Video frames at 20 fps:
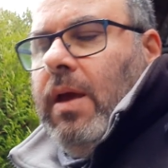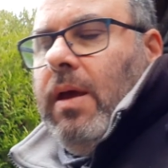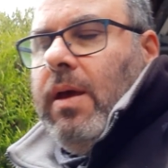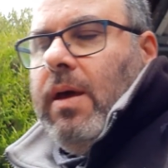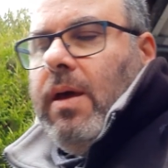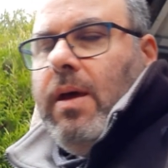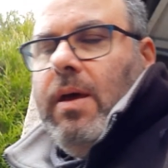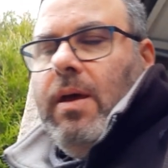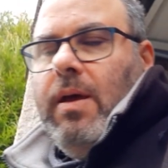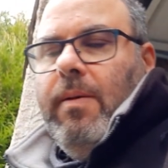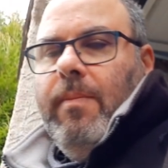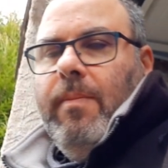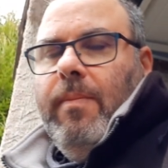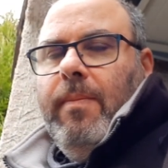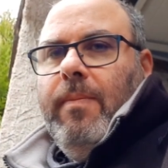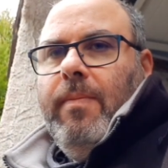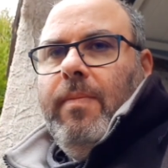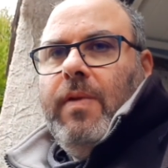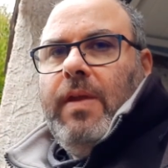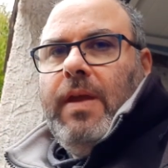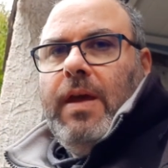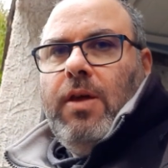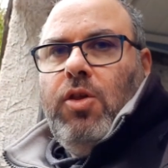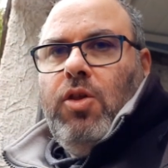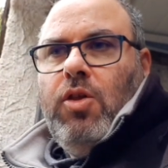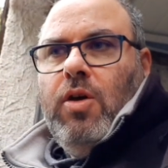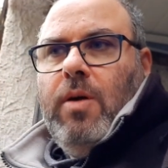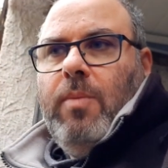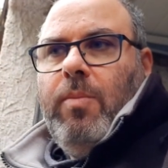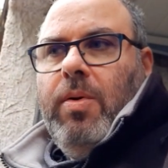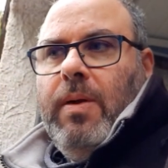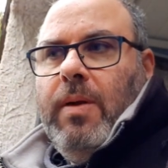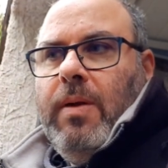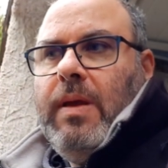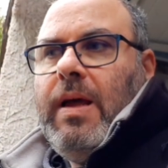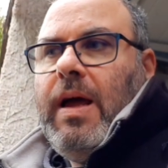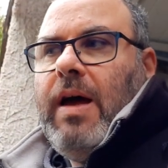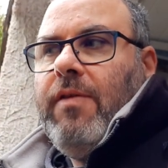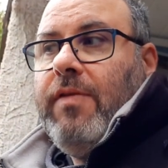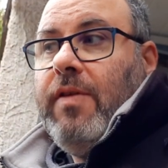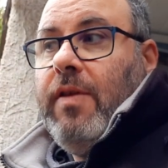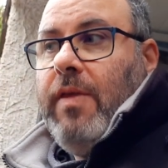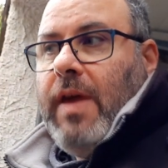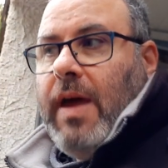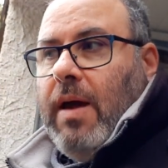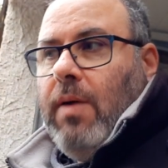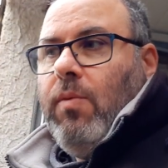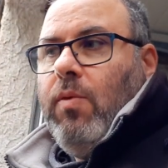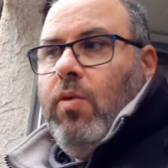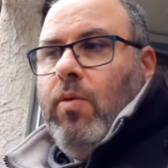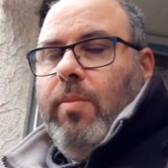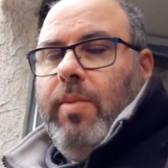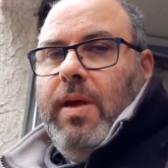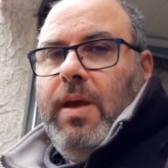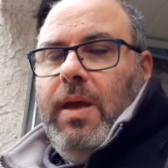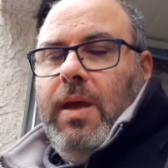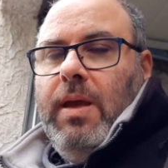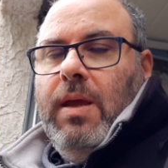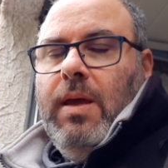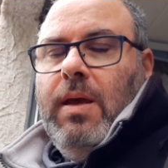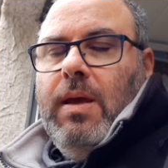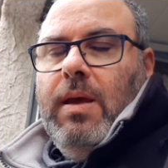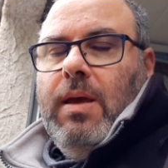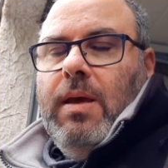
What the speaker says: the next job after that will be